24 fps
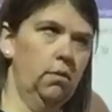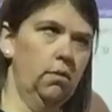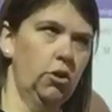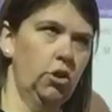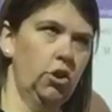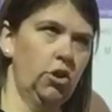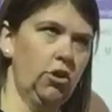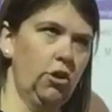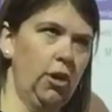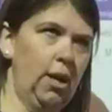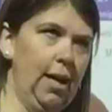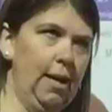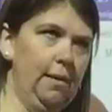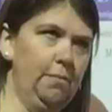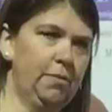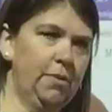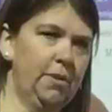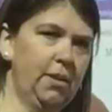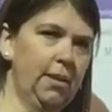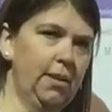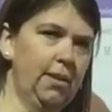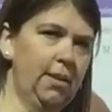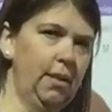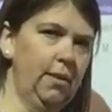
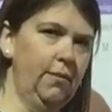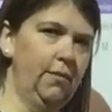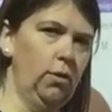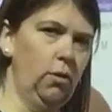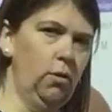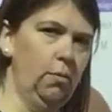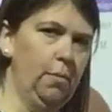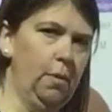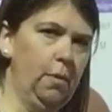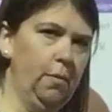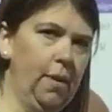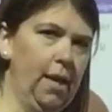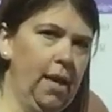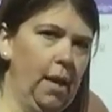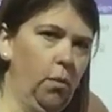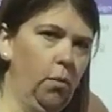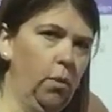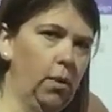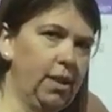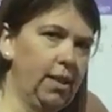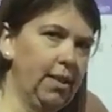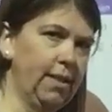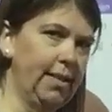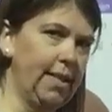stripes. Let's see if you remember that.
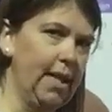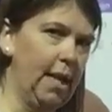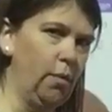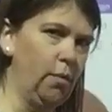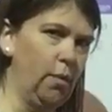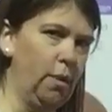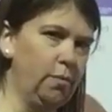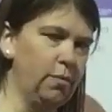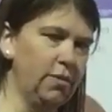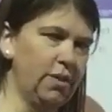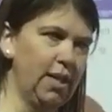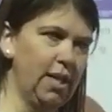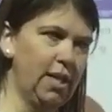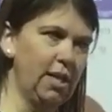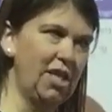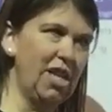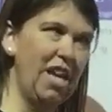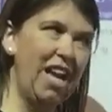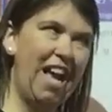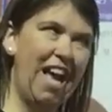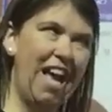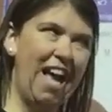What does that represent?